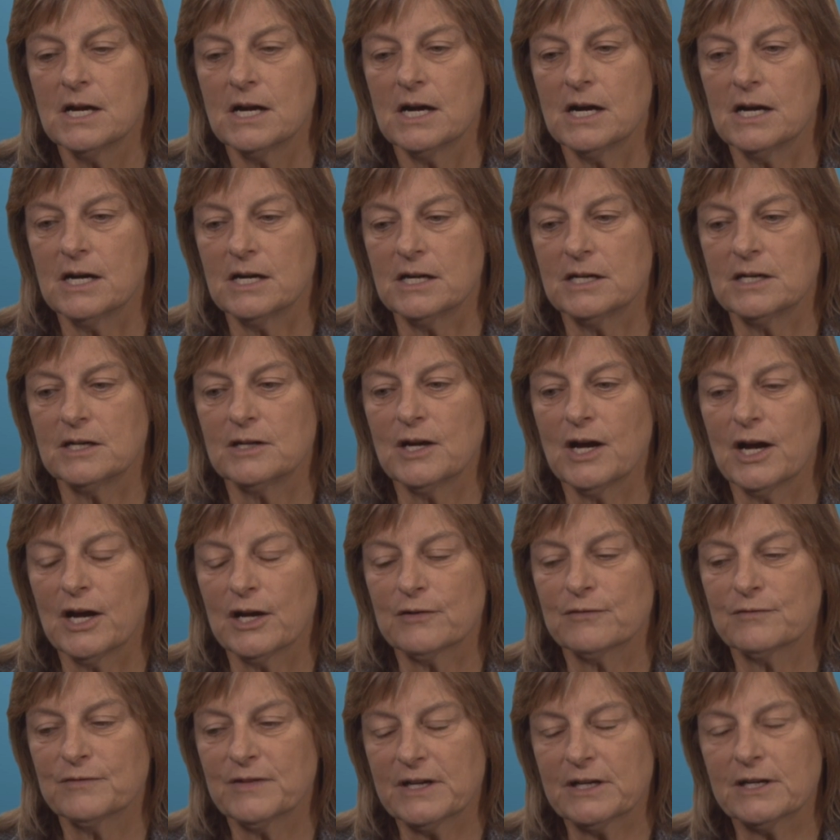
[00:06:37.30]

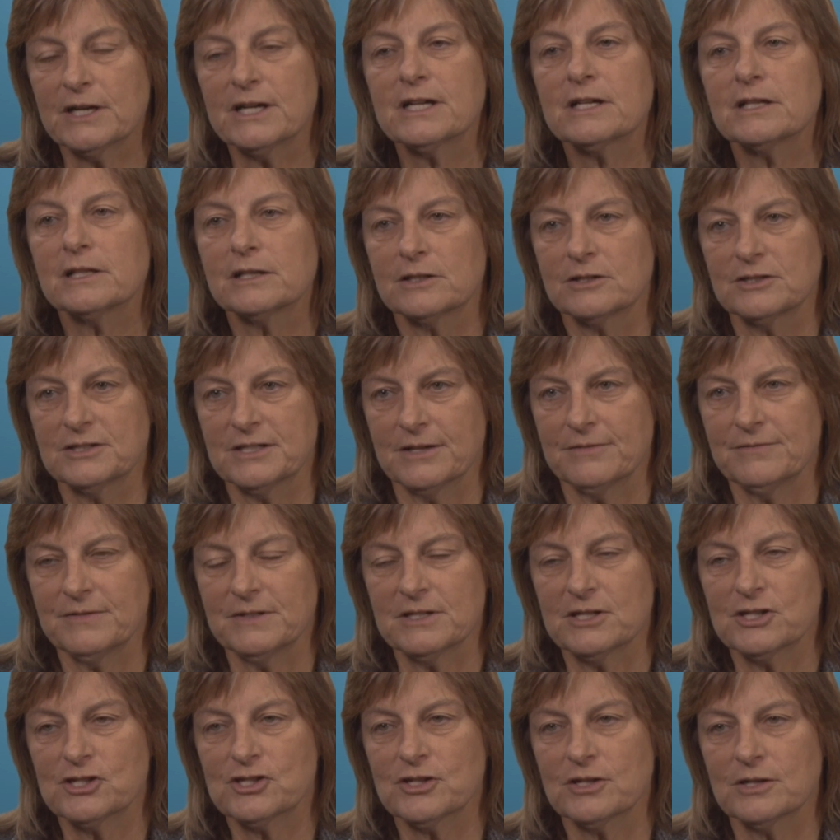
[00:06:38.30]
a very clear
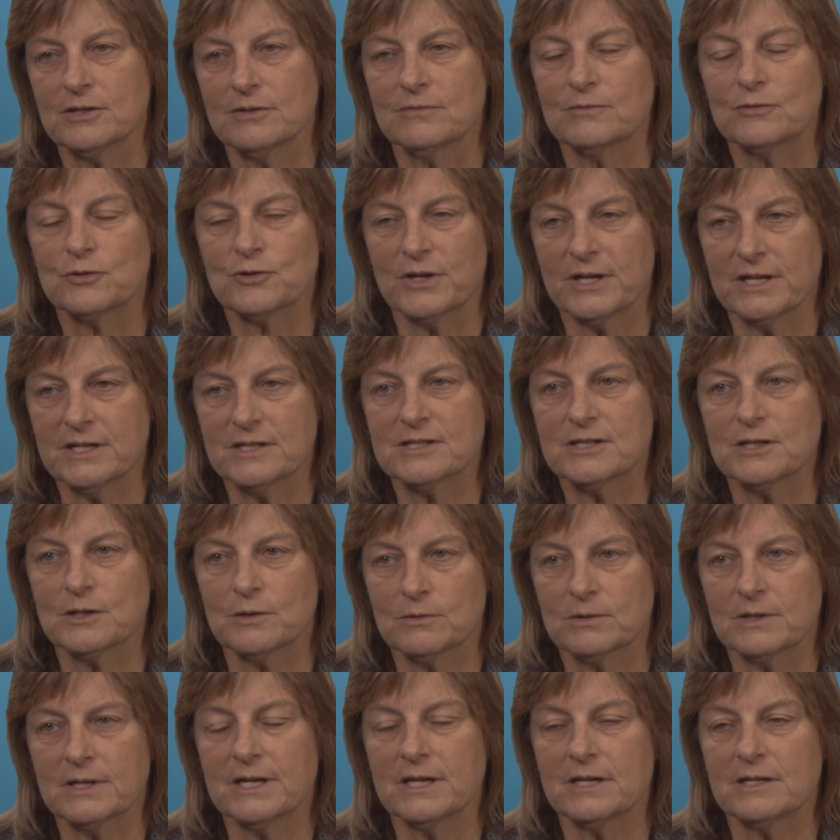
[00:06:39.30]
definition of
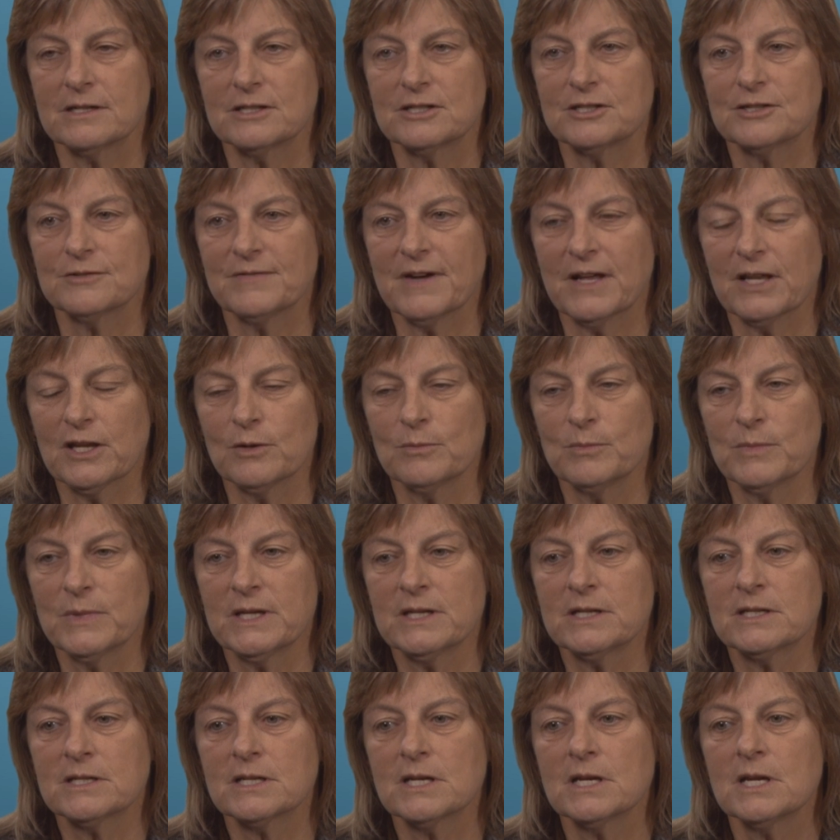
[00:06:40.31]
transit-oriented
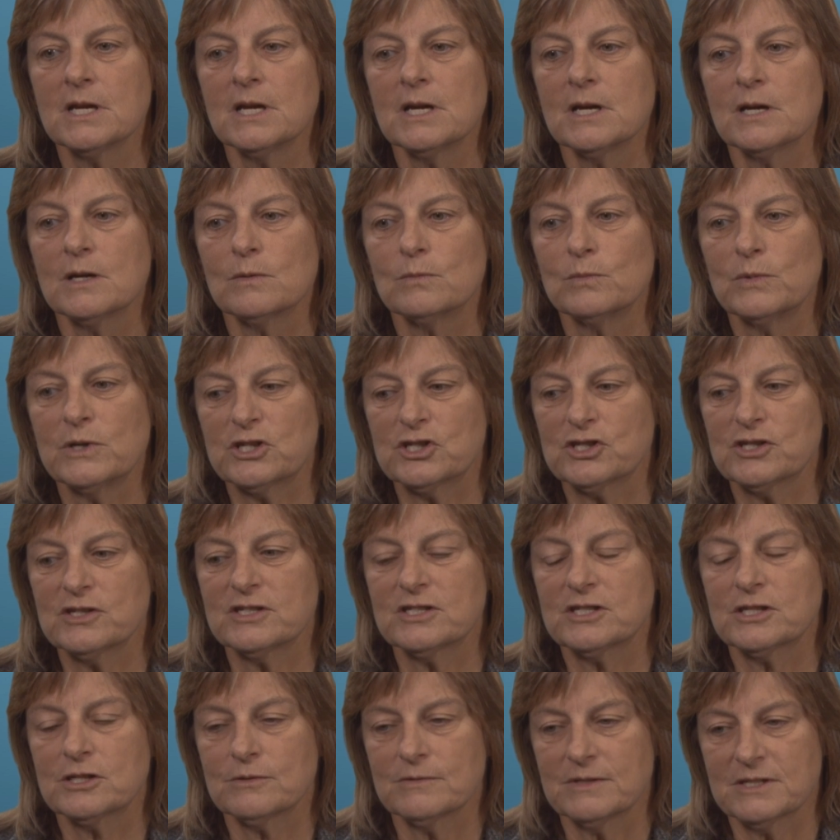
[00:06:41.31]
development, which
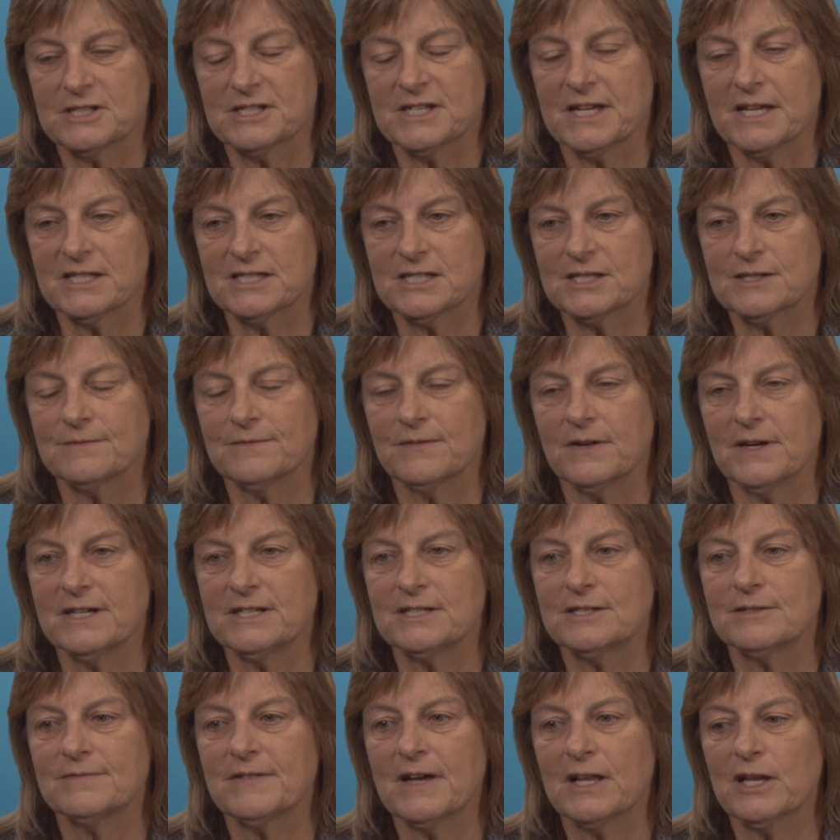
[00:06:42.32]
is to intensify
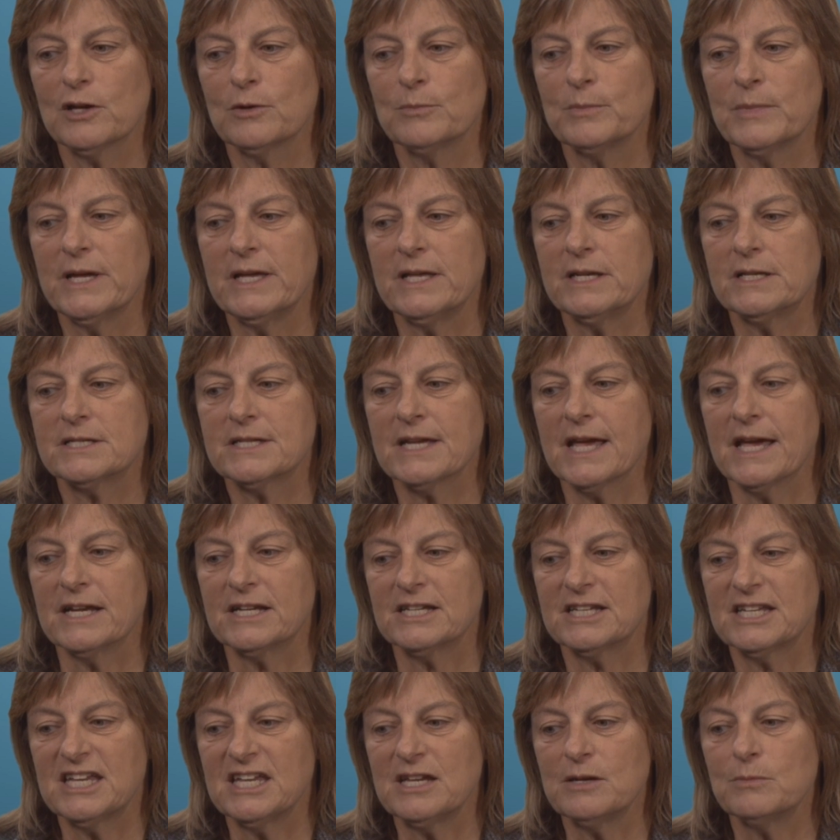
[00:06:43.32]
development
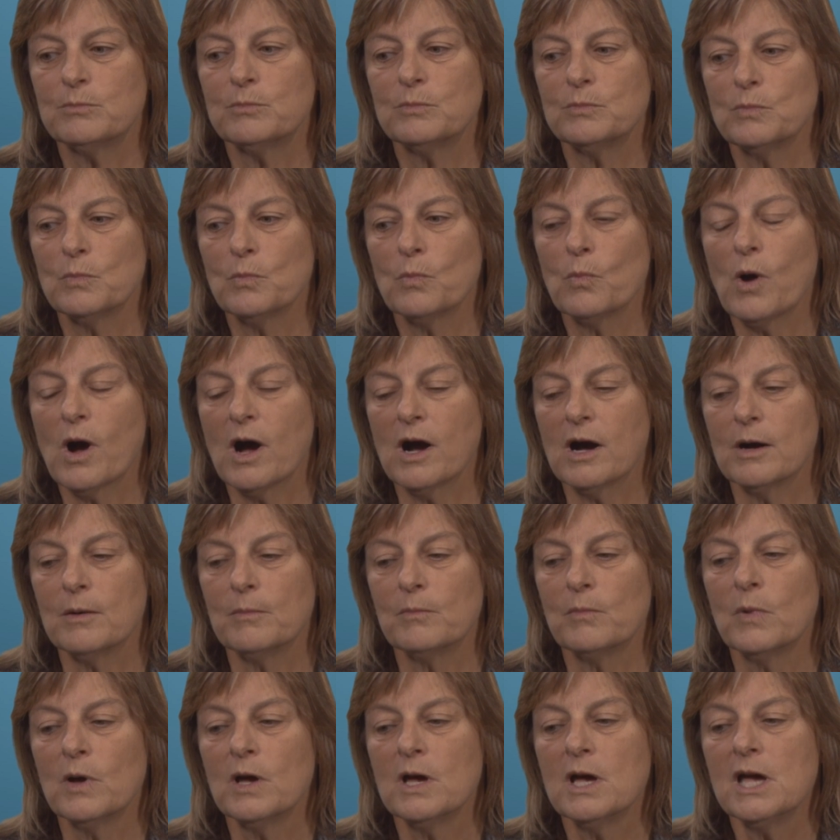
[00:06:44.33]
and keep
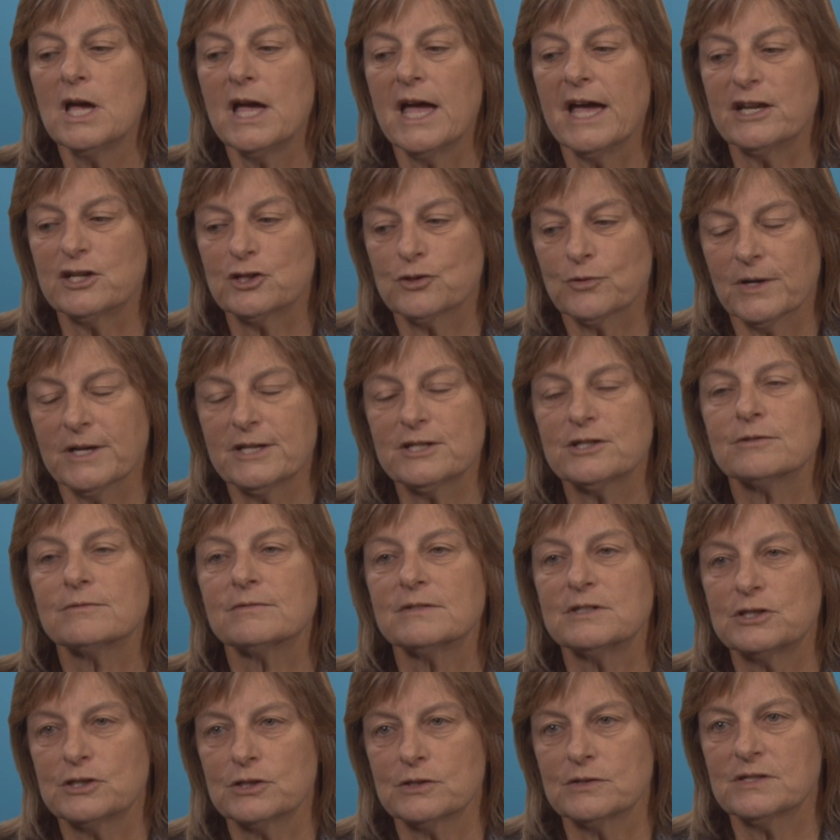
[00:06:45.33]
and try to
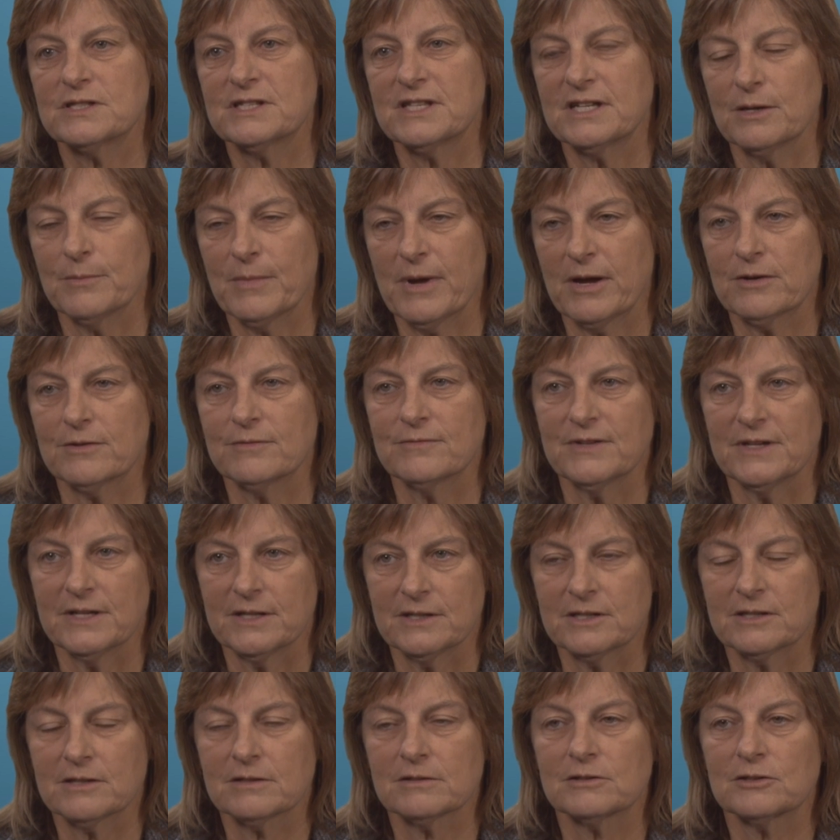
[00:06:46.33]
reduce the amount of
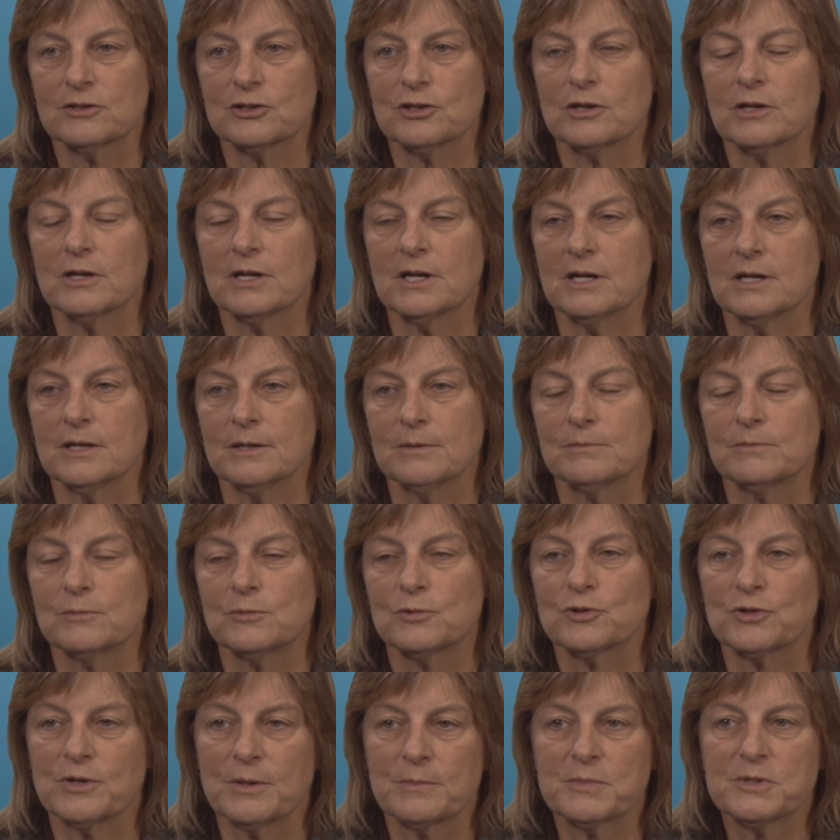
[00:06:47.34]
vehicular
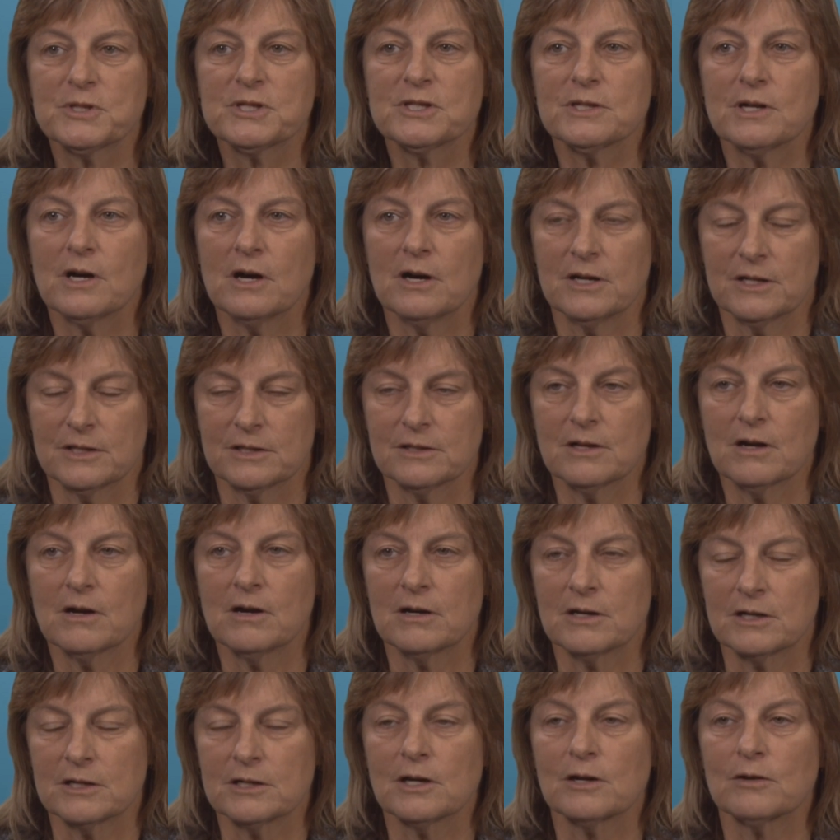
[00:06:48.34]
trips on
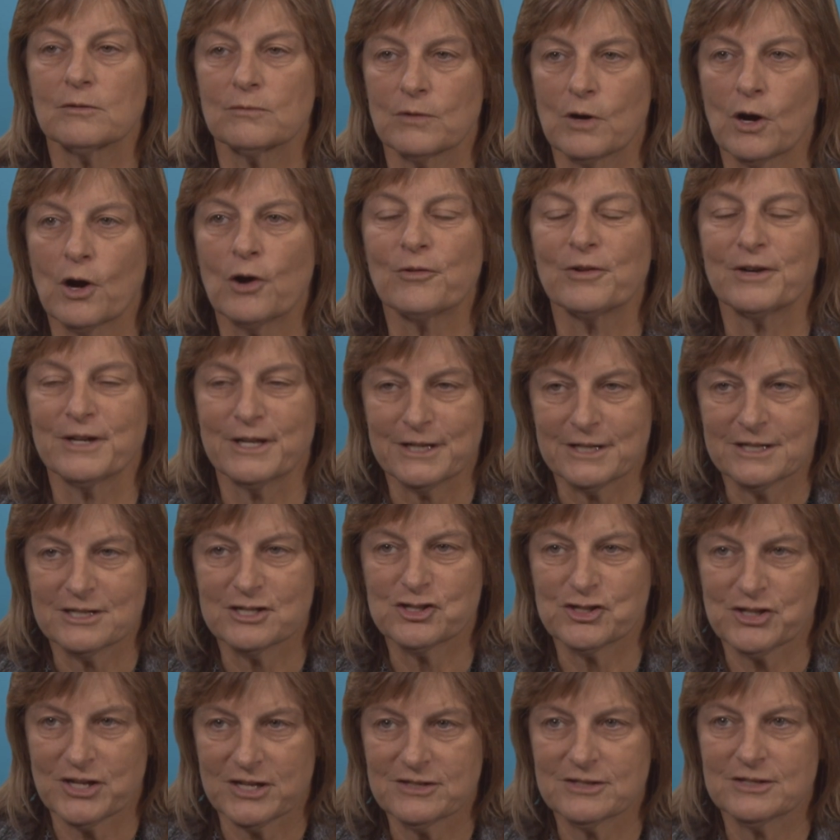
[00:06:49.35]
our already
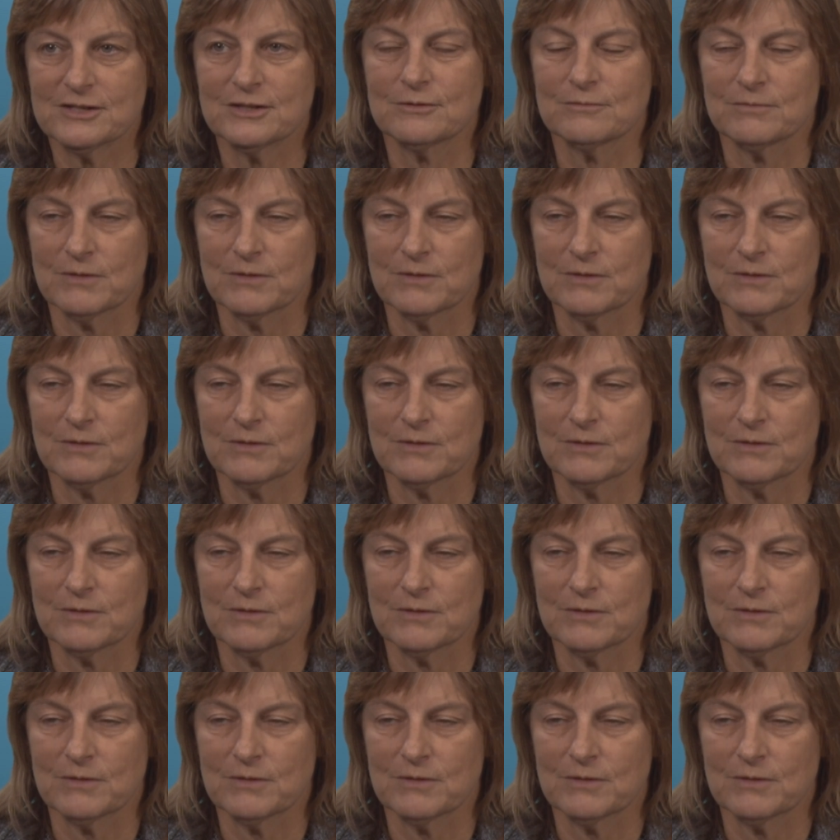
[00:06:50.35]
congested